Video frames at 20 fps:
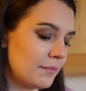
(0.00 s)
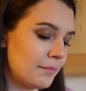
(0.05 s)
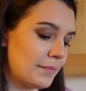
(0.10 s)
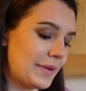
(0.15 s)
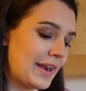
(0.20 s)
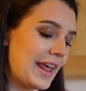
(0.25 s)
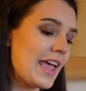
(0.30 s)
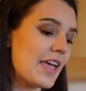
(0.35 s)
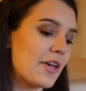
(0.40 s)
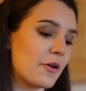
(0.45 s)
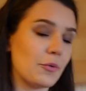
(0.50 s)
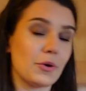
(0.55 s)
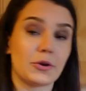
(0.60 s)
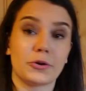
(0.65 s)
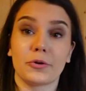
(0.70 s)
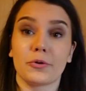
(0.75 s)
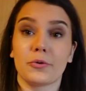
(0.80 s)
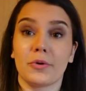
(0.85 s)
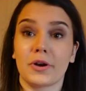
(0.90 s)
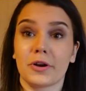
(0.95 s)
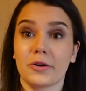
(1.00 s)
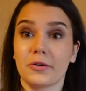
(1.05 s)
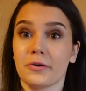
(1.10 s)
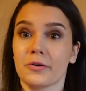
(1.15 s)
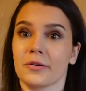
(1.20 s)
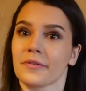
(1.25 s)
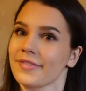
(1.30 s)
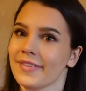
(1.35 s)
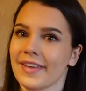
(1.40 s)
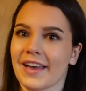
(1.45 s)
But hey, what do you want to
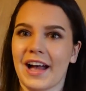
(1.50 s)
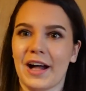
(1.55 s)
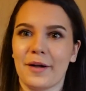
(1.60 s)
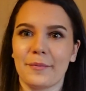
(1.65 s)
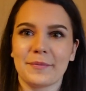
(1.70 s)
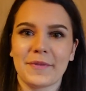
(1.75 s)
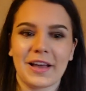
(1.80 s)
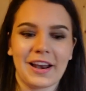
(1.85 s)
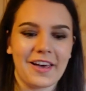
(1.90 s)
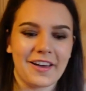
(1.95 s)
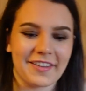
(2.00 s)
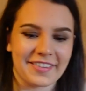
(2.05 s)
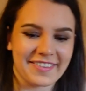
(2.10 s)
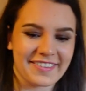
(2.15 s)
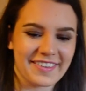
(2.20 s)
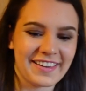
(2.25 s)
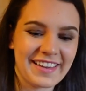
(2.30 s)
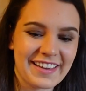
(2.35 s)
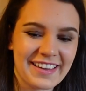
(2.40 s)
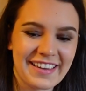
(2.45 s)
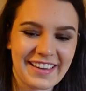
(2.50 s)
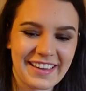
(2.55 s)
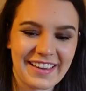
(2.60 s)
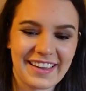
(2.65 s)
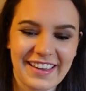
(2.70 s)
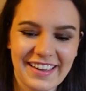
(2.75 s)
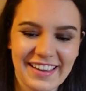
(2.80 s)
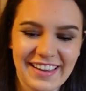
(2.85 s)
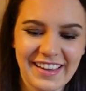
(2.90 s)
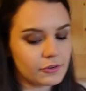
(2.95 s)
do? They help me a lot.
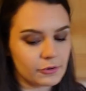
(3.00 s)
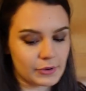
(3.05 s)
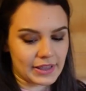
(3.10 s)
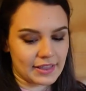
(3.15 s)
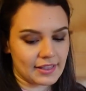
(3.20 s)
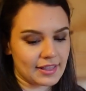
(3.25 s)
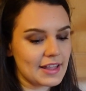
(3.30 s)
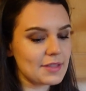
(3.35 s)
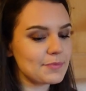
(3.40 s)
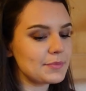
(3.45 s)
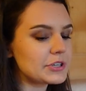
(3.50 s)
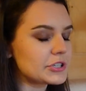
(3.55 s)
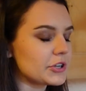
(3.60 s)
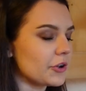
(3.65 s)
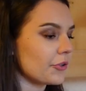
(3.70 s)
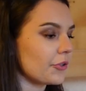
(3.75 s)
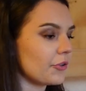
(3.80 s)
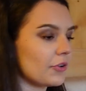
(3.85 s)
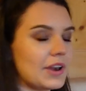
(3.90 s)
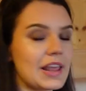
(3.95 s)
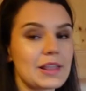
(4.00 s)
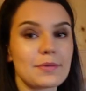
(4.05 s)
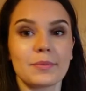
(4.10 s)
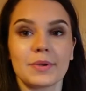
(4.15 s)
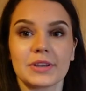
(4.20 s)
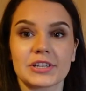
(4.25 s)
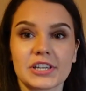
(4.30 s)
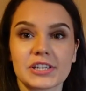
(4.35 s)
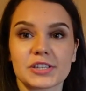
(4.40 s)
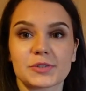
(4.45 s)
Wait, let me show you. Let
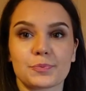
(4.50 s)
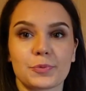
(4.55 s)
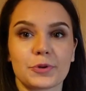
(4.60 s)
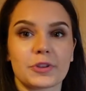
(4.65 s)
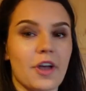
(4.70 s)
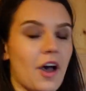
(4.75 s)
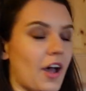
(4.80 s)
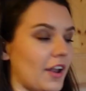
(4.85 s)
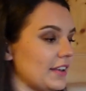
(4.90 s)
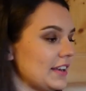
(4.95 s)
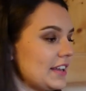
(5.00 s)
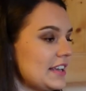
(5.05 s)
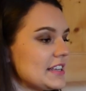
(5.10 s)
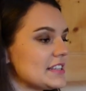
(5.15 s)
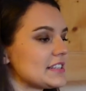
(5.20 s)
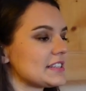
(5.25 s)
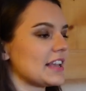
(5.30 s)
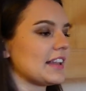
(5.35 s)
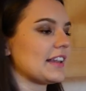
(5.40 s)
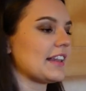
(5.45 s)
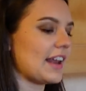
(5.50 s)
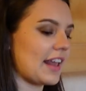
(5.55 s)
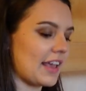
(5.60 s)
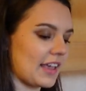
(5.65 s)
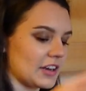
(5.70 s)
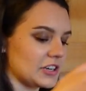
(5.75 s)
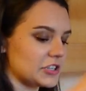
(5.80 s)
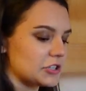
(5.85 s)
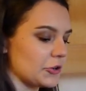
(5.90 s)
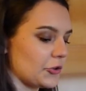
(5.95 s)
me just put on these and then I
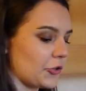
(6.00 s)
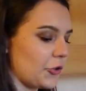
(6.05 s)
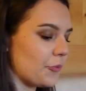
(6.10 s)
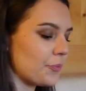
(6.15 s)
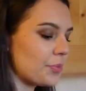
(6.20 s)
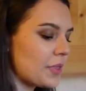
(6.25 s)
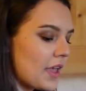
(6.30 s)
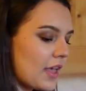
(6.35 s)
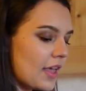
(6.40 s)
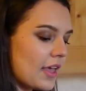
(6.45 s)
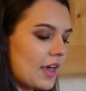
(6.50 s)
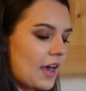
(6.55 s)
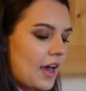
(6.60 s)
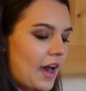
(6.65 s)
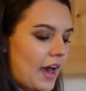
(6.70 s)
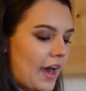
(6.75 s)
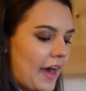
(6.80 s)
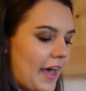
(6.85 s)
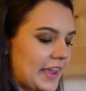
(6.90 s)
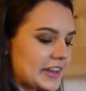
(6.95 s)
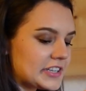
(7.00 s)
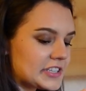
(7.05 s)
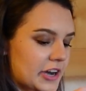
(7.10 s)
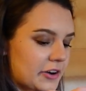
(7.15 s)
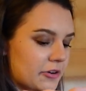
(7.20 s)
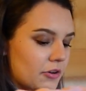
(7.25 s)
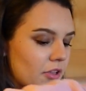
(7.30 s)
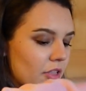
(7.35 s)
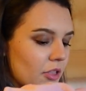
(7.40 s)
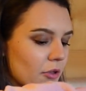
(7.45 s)
can show you. In
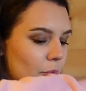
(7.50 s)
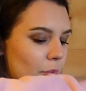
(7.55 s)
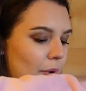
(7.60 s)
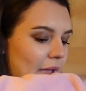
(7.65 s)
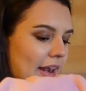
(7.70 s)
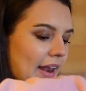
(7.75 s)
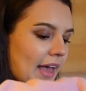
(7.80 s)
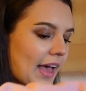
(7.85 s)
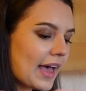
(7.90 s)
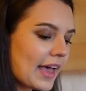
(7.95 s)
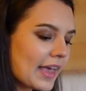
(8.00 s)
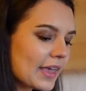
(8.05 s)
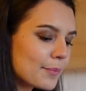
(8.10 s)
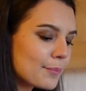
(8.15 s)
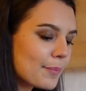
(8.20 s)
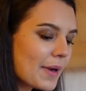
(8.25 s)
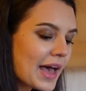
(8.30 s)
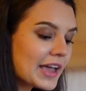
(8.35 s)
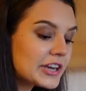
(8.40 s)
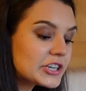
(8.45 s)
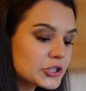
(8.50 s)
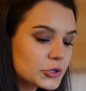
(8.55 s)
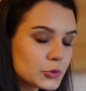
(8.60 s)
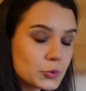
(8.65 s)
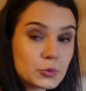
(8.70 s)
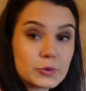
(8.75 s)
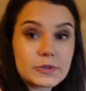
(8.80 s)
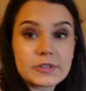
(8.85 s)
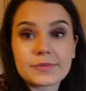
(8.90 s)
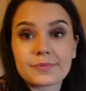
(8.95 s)
general, when I buy
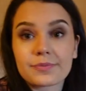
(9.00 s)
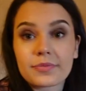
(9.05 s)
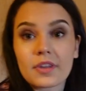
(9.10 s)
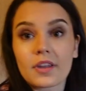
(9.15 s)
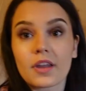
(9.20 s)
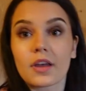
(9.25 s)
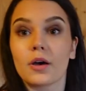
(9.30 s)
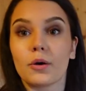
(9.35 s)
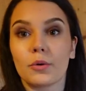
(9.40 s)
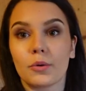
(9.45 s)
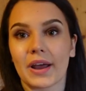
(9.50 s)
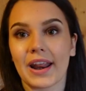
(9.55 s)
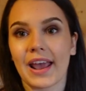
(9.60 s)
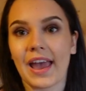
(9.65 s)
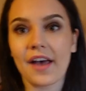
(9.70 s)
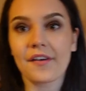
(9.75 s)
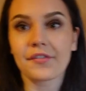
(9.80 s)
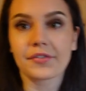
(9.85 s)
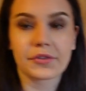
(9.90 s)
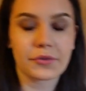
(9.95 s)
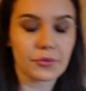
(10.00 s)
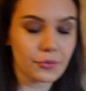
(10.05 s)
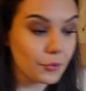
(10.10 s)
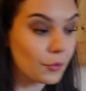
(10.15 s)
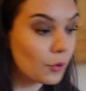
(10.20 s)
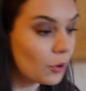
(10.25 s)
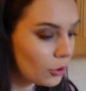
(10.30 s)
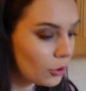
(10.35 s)
shoes, what I have to